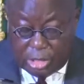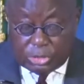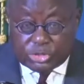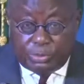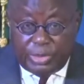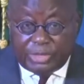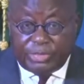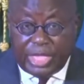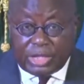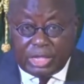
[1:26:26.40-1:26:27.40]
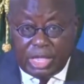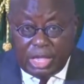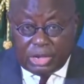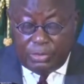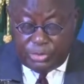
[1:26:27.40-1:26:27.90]
to make the
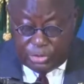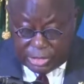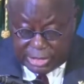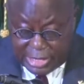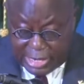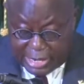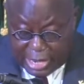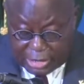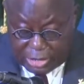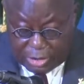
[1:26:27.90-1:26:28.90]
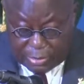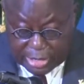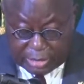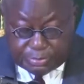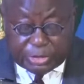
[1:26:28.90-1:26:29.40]
community an
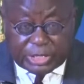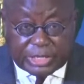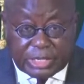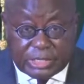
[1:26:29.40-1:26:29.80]
economic and political